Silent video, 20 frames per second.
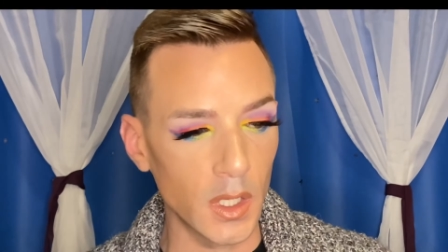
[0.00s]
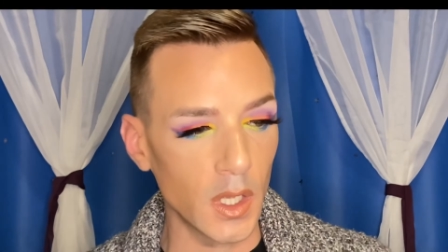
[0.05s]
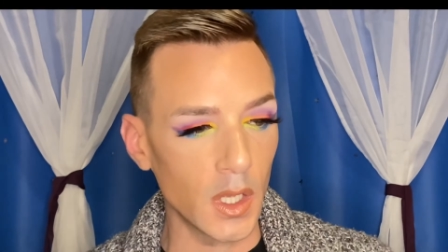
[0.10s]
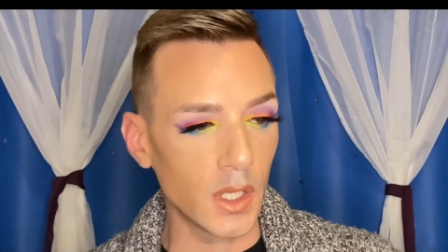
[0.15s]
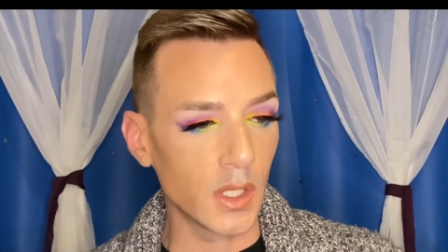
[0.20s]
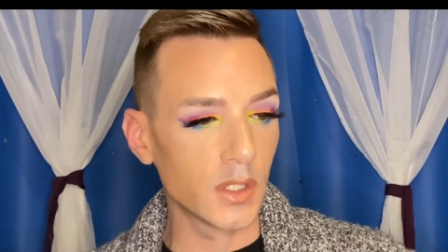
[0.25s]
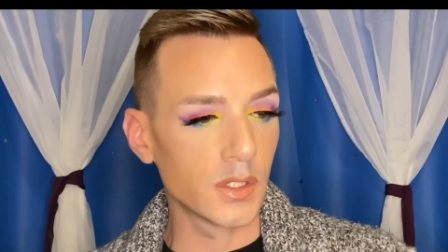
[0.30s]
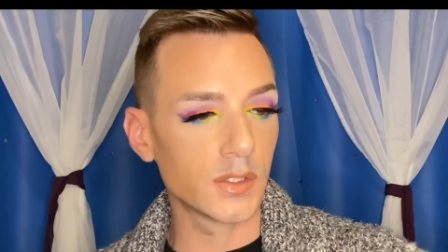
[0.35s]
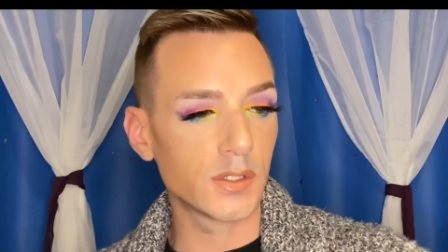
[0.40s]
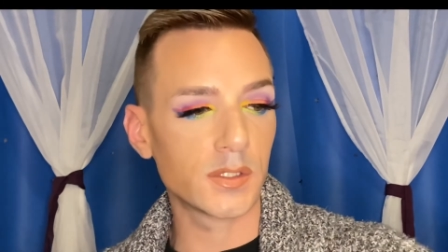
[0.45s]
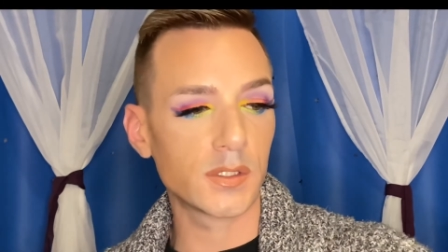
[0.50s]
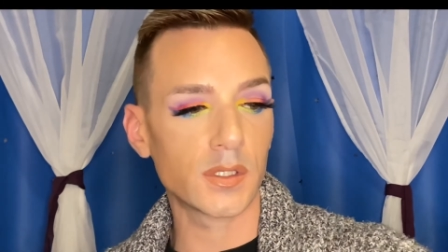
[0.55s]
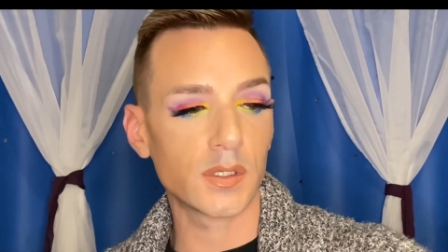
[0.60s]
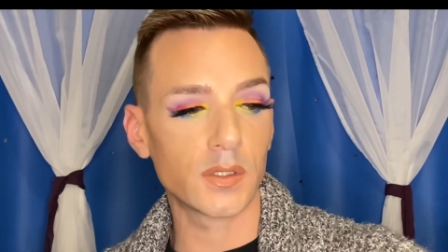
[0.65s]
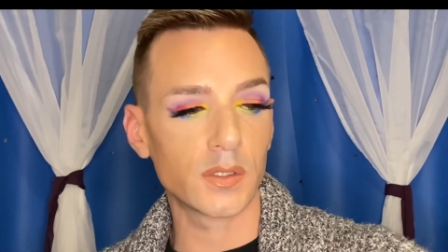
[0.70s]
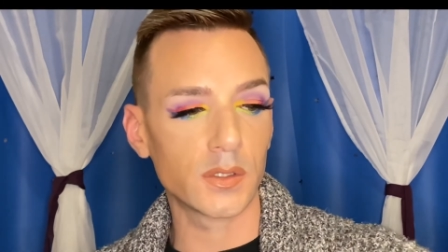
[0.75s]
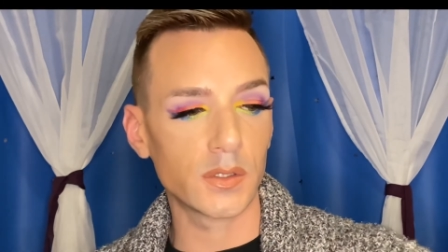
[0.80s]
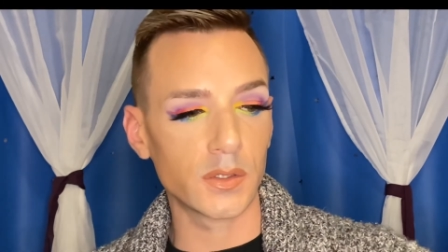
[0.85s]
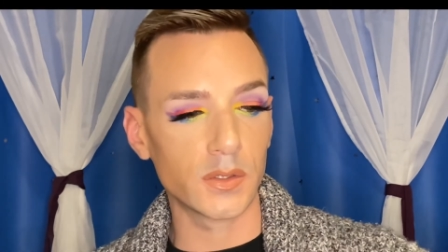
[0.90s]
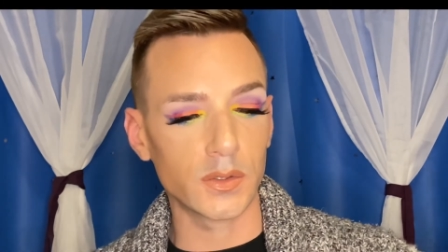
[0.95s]

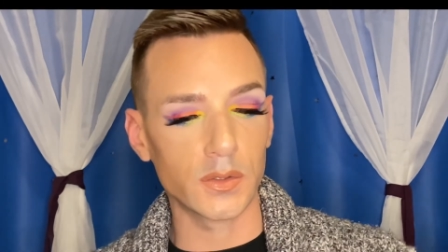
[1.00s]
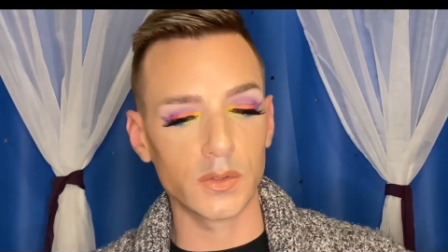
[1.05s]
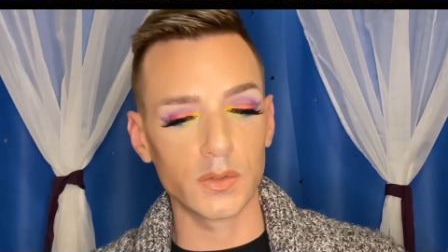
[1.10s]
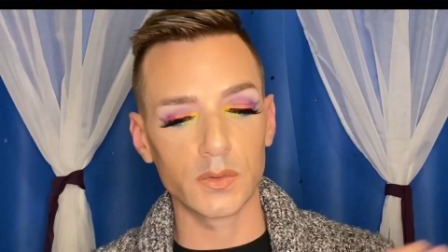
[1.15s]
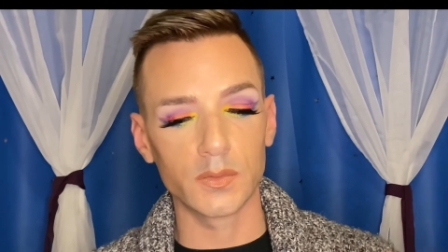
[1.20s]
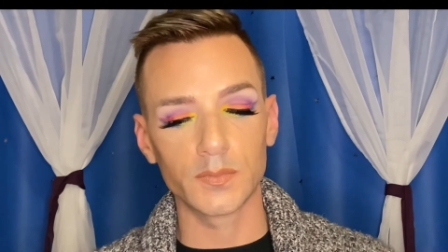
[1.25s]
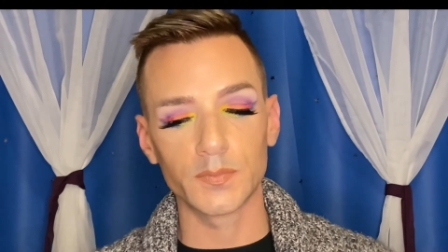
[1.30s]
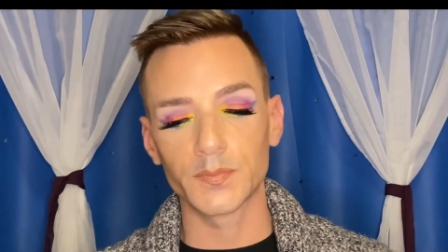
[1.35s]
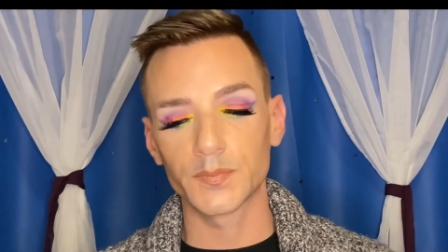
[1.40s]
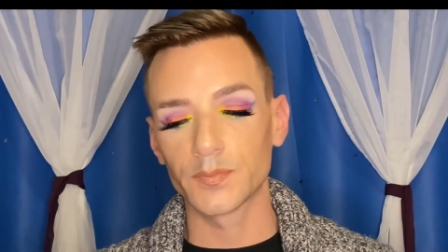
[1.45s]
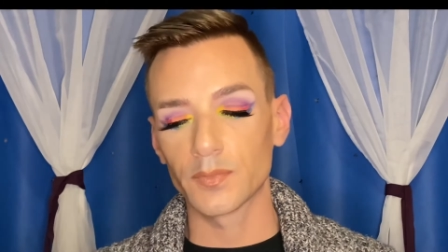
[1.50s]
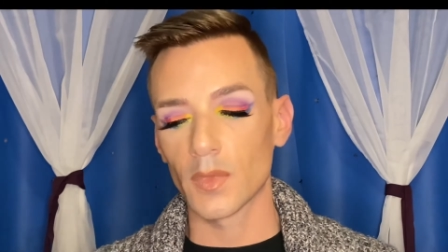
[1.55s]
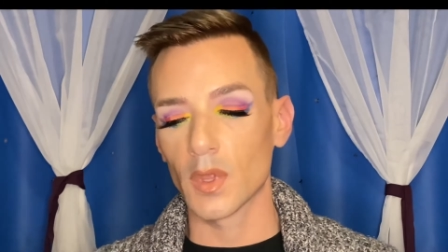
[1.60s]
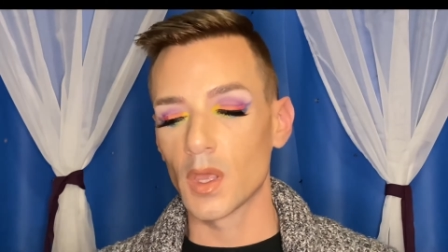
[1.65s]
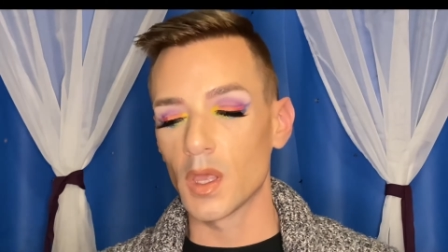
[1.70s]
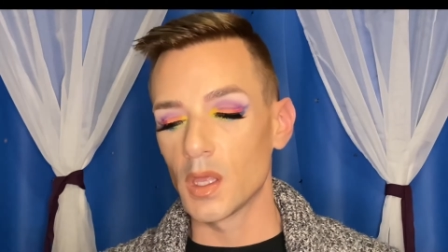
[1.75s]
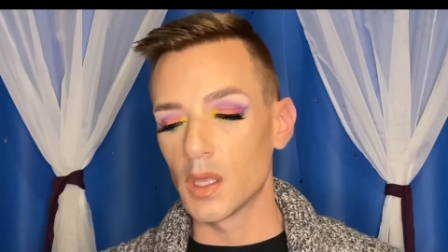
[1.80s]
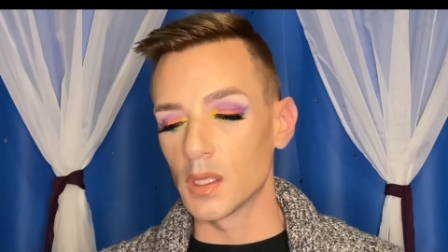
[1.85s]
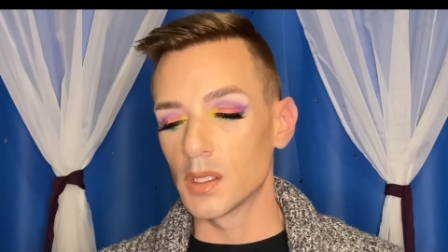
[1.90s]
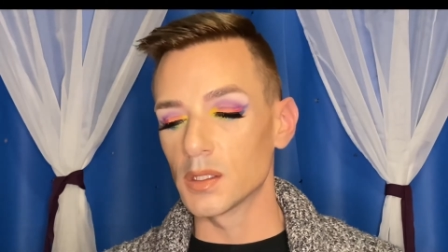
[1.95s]
So
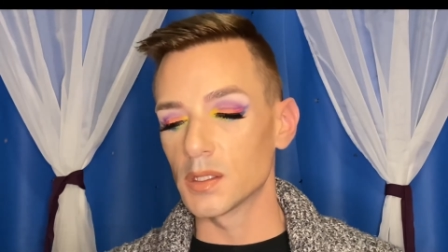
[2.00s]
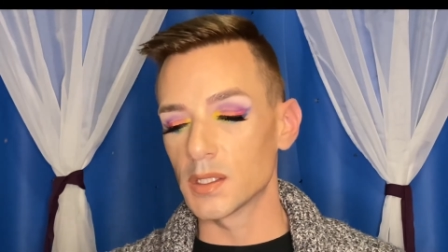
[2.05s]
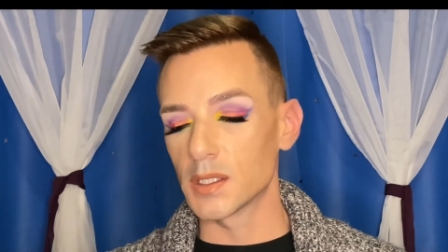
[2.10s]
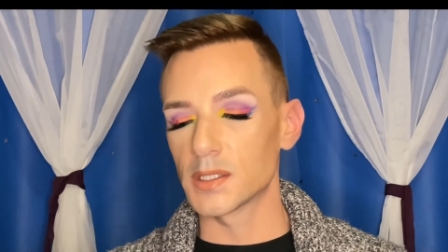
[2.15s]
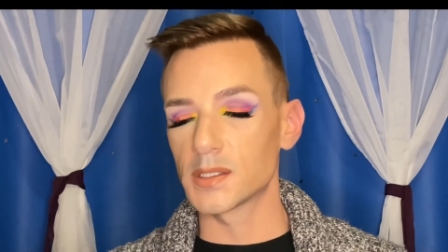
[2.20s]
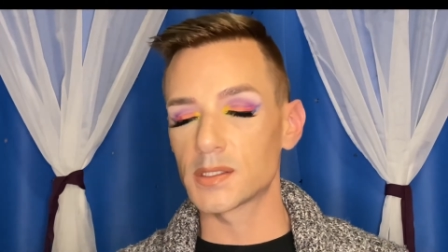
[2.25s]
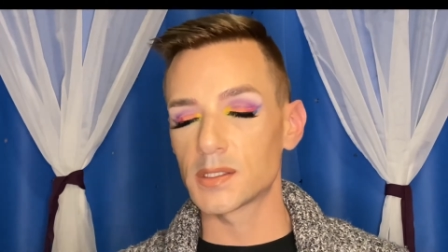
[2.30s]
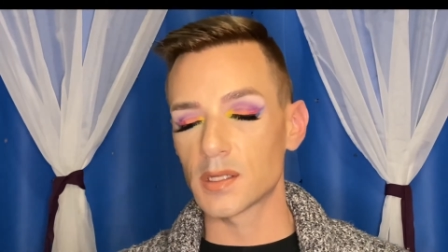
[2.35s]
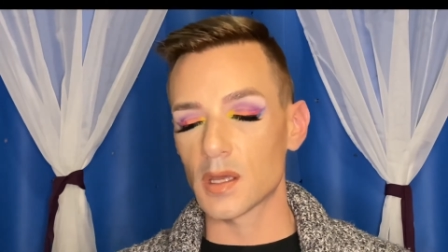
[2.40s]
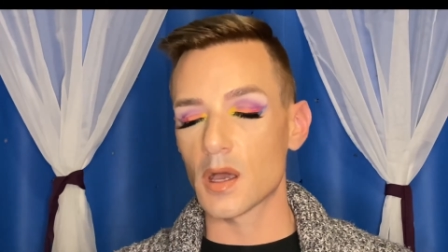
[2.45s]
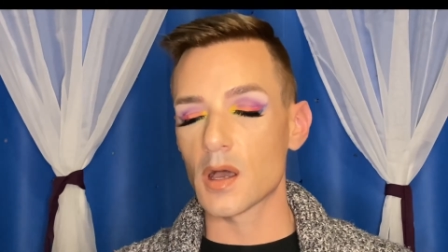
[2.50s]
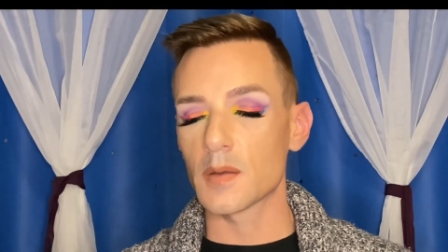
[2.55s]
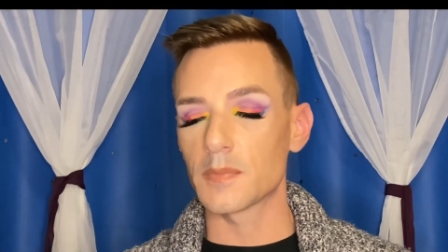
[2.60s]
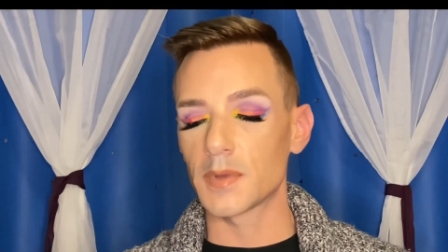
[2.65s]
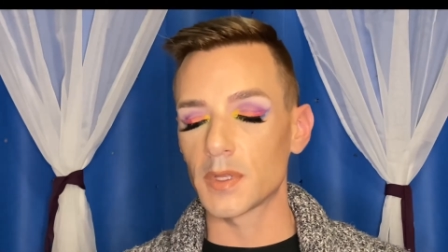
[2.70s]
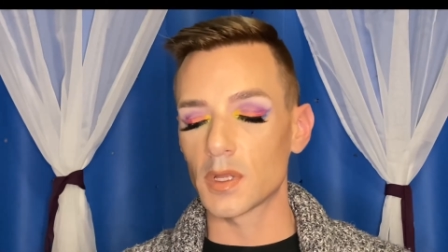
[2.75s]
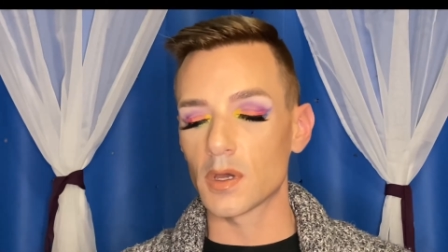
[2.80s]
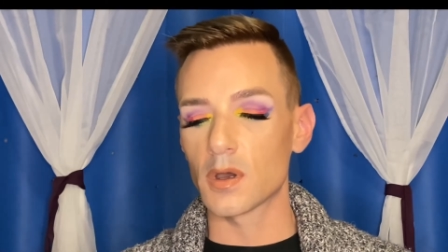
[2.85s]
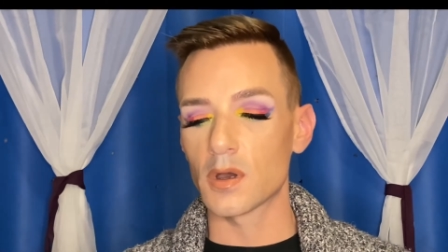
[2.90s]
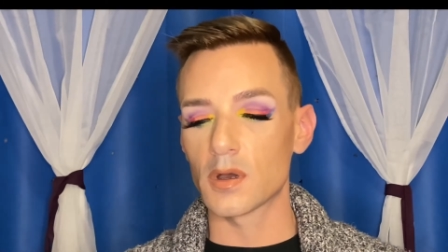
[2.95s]
let's top it
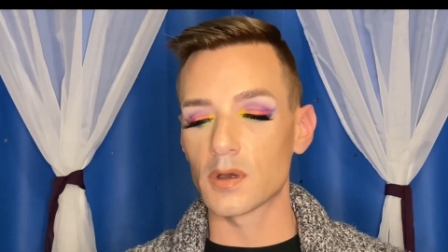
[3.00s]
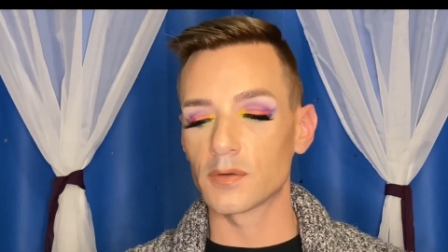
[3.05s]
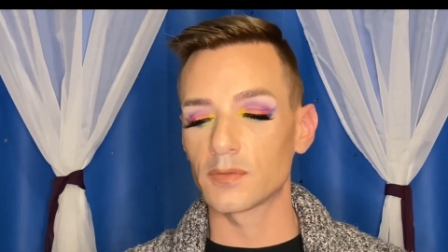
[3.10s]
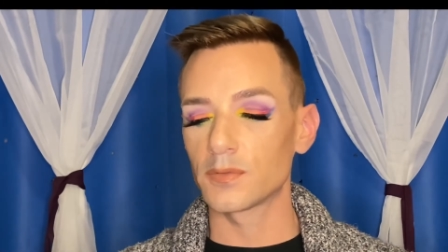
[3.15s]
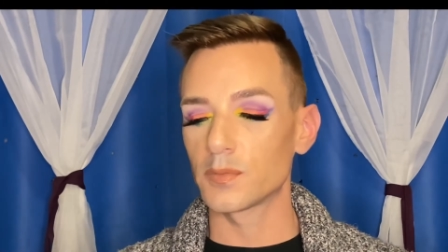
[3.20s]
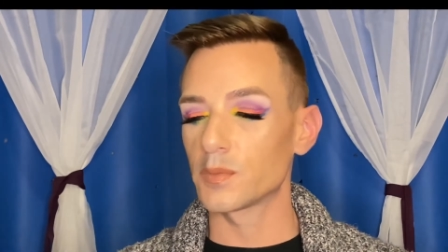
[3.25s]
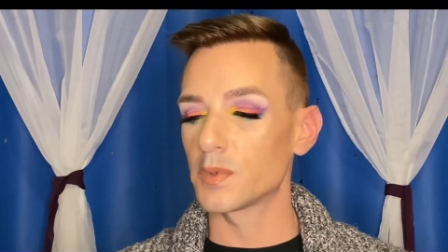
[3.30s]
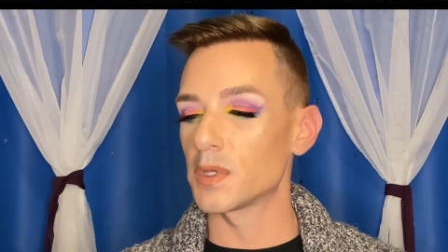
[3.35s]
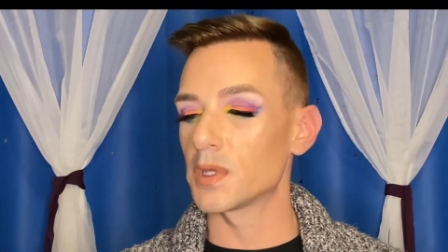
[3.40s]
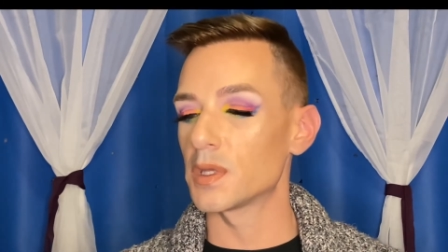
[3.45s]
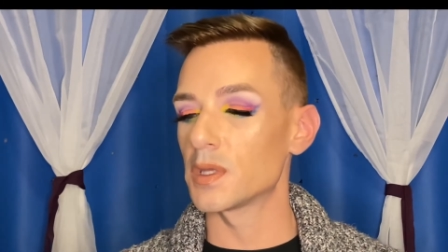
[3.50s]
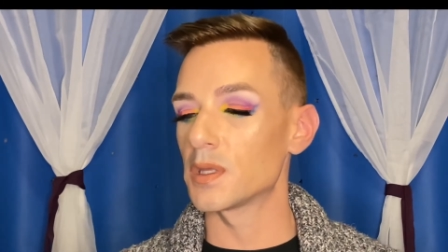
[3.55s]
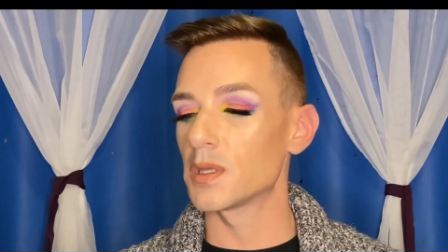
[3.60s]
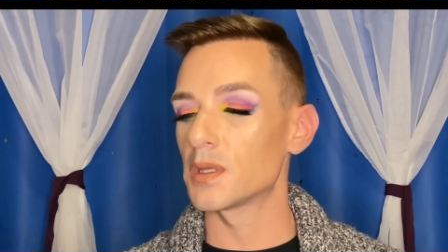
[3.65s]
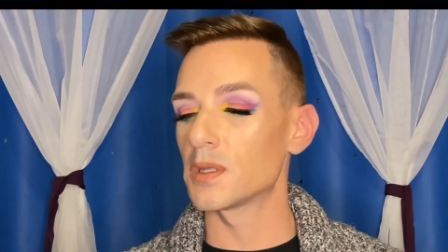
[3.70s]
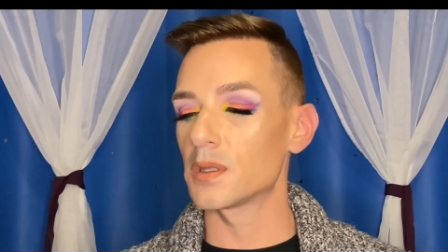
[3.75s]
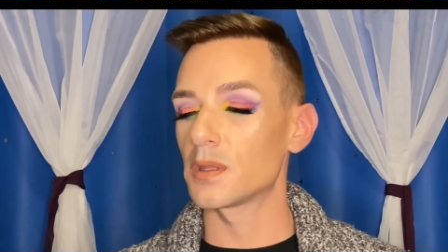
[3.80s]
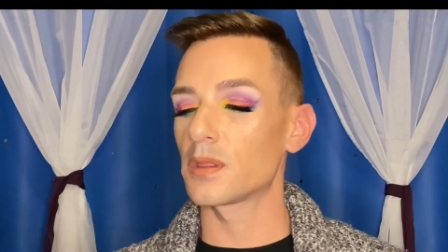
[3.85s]
off with